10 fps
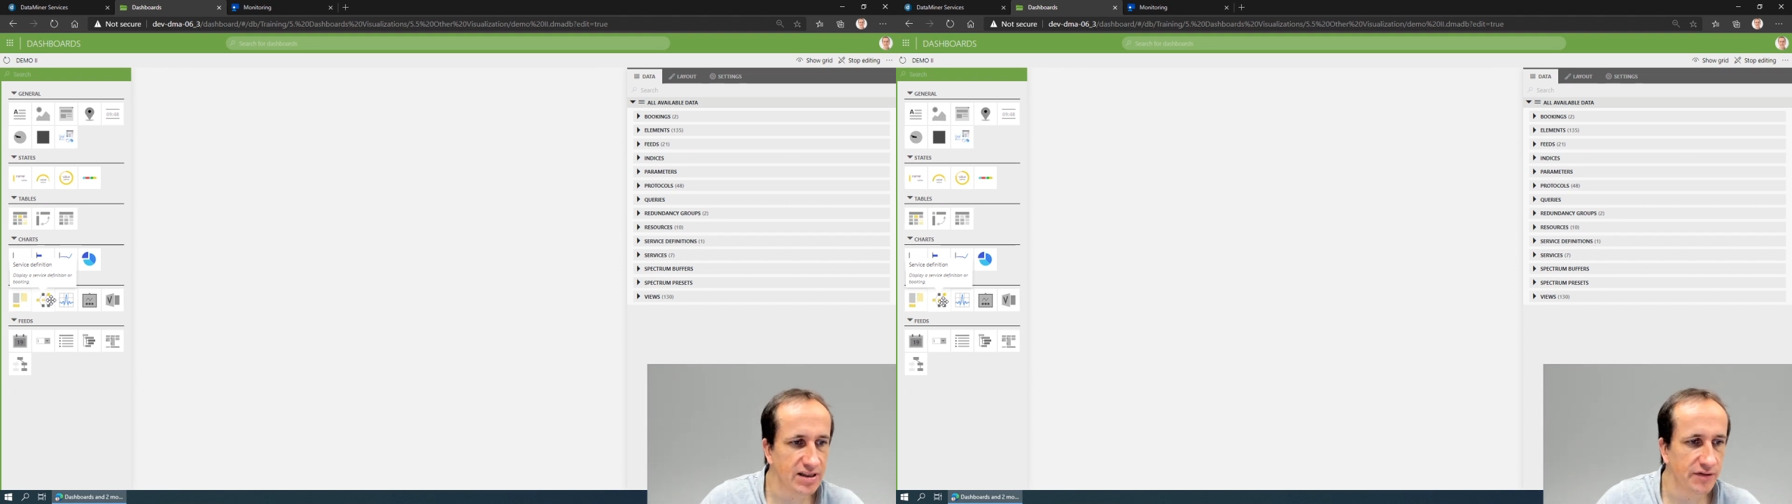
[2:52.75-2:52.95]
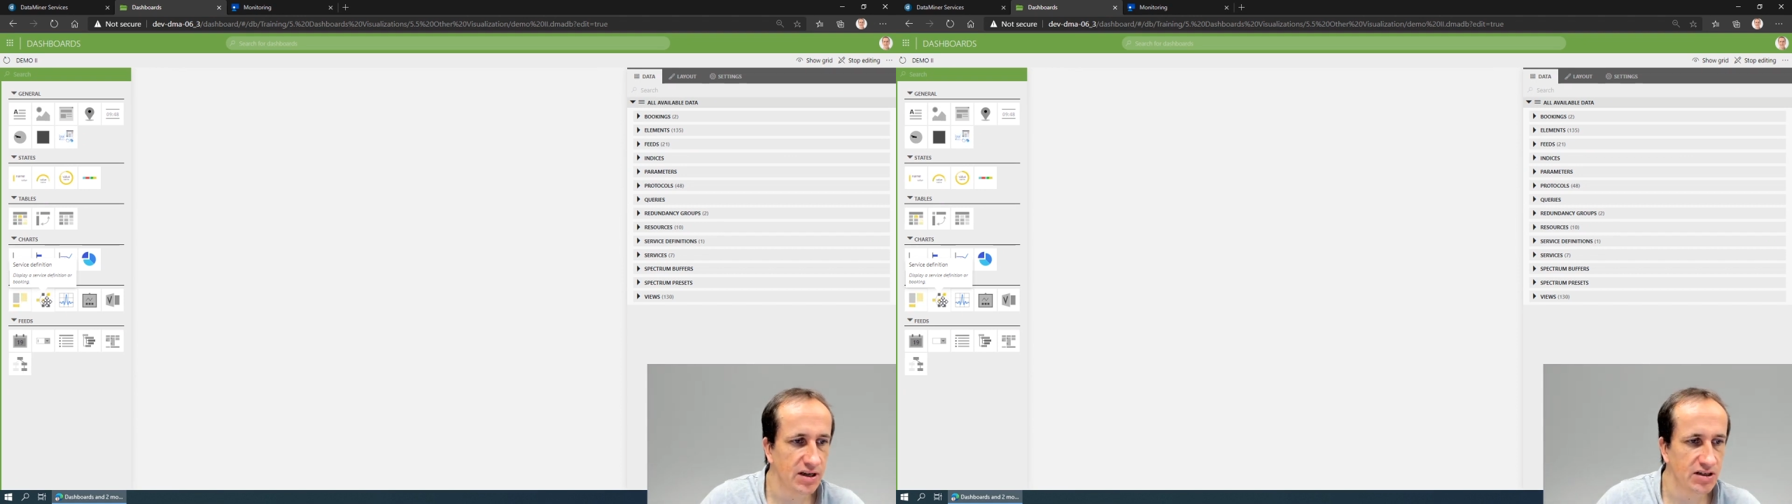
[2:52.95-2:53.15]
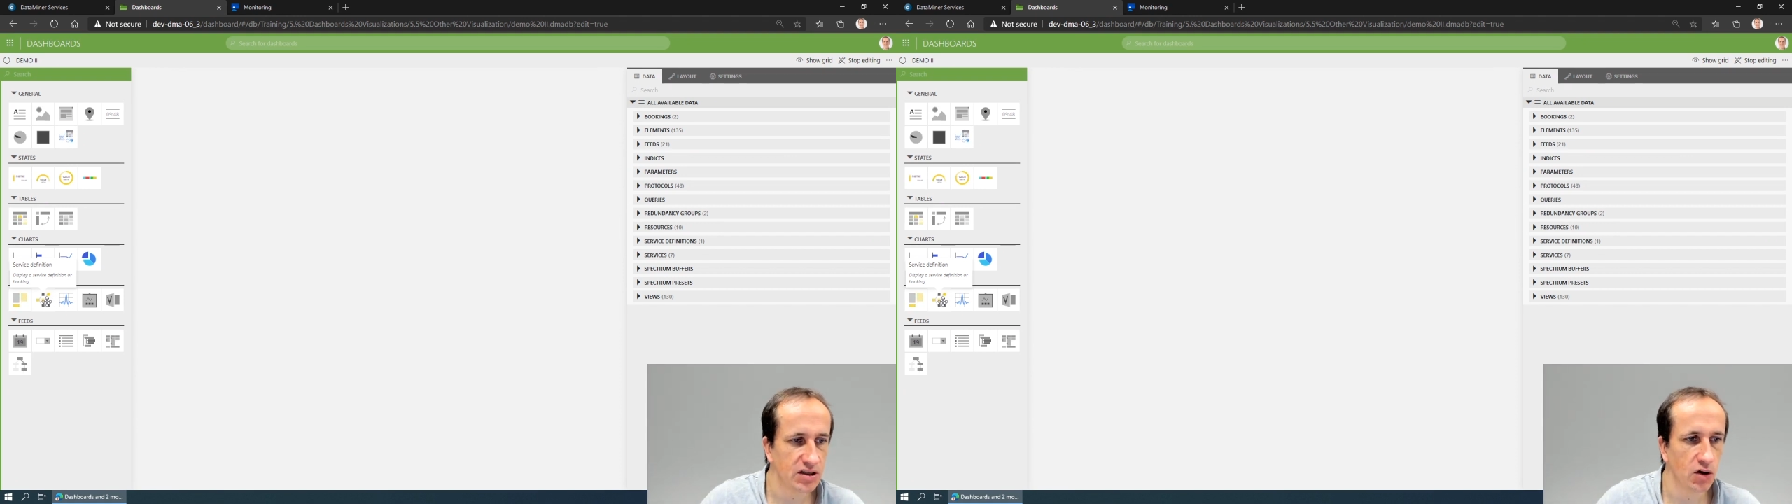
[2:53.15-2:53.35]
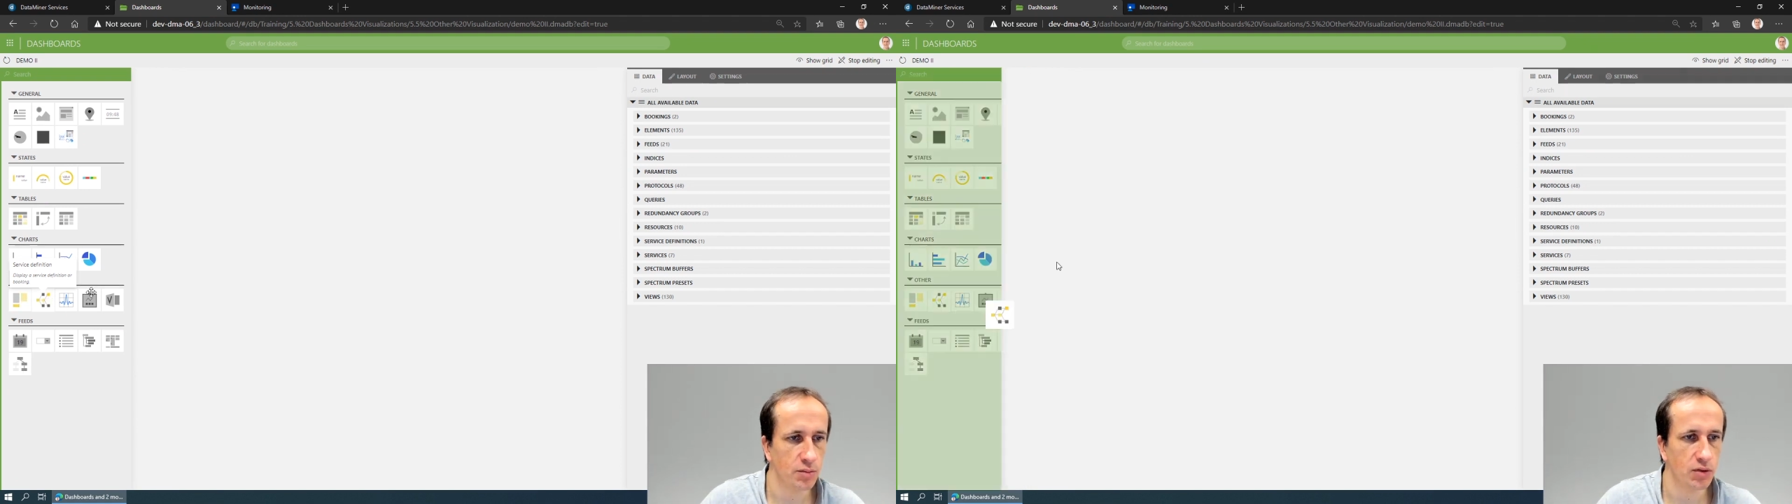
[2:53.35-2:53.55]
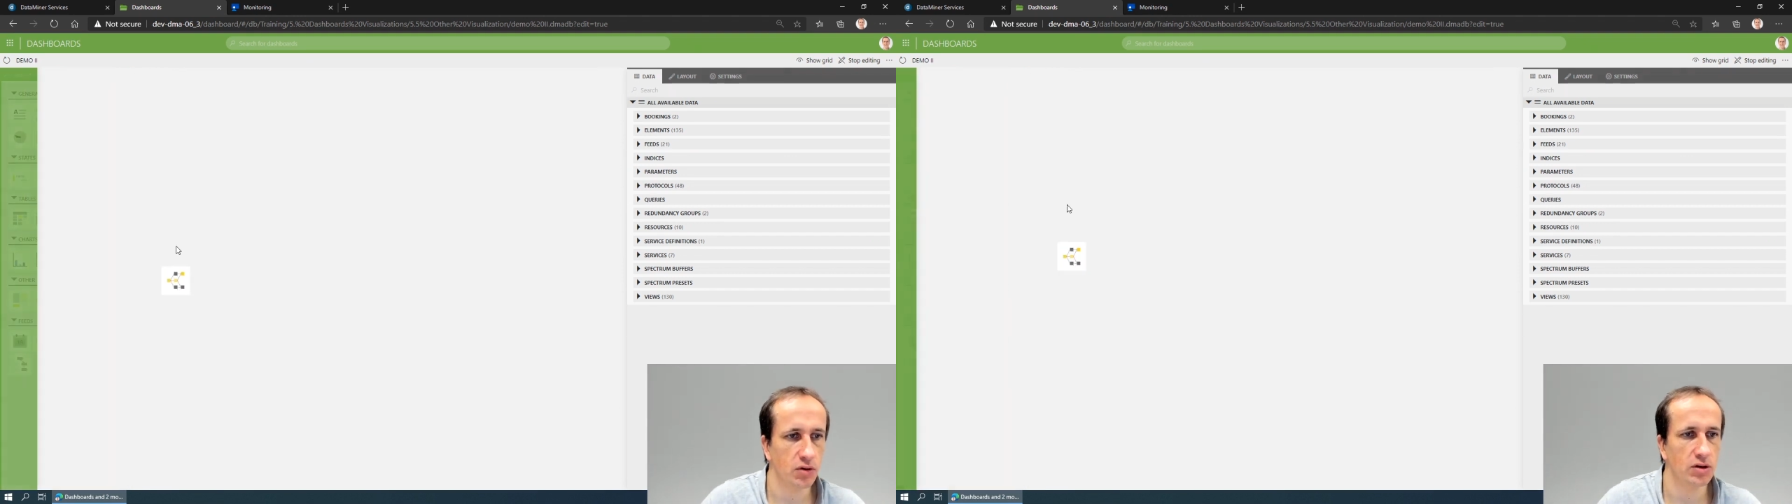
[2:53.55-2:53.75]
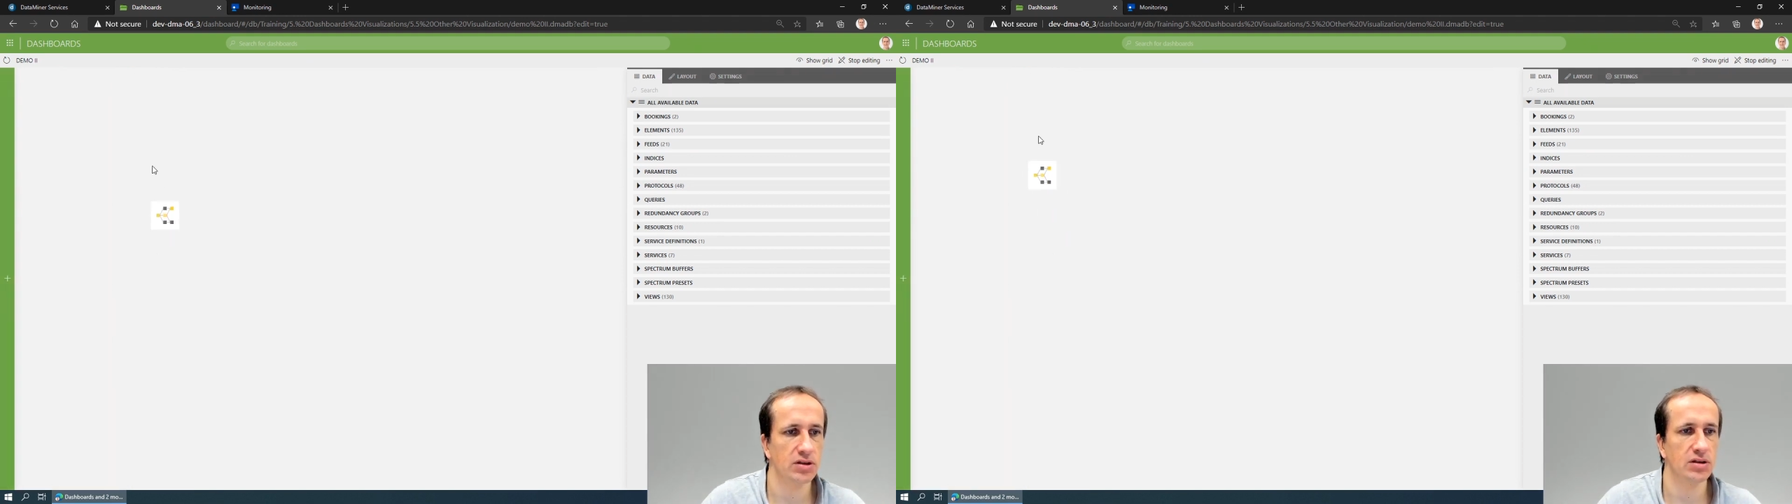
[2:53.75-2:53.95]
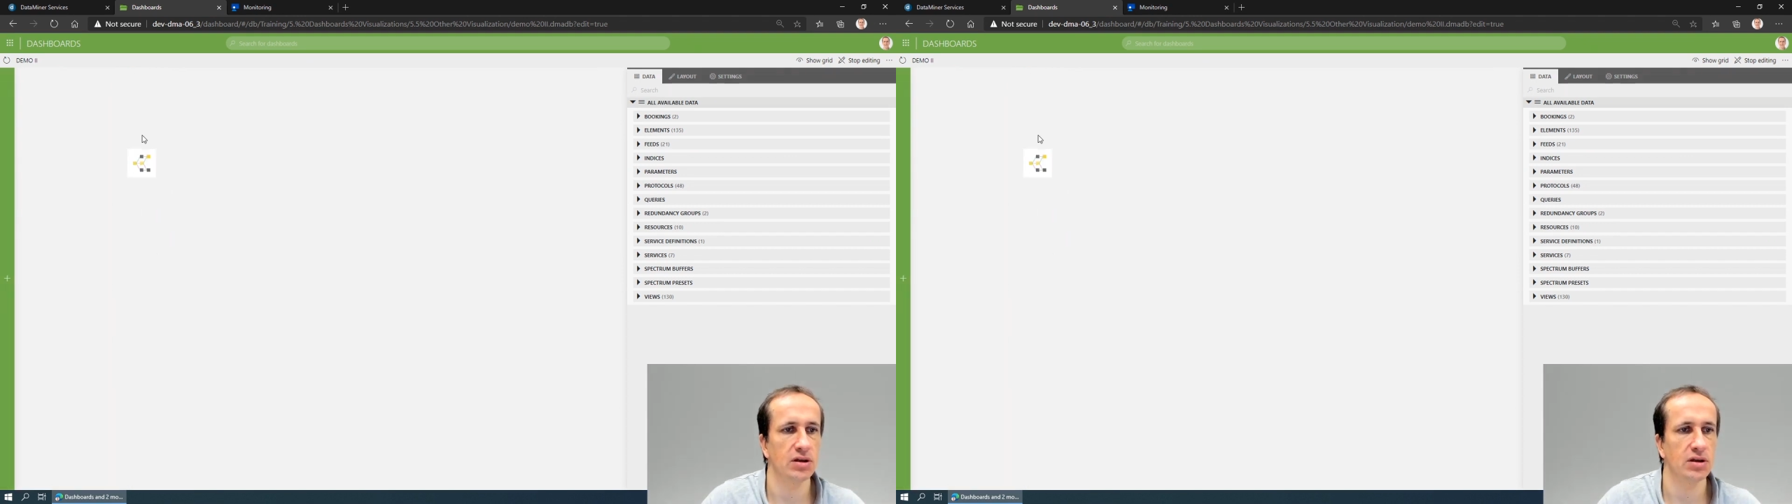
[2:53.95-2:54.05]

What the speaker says: definition component.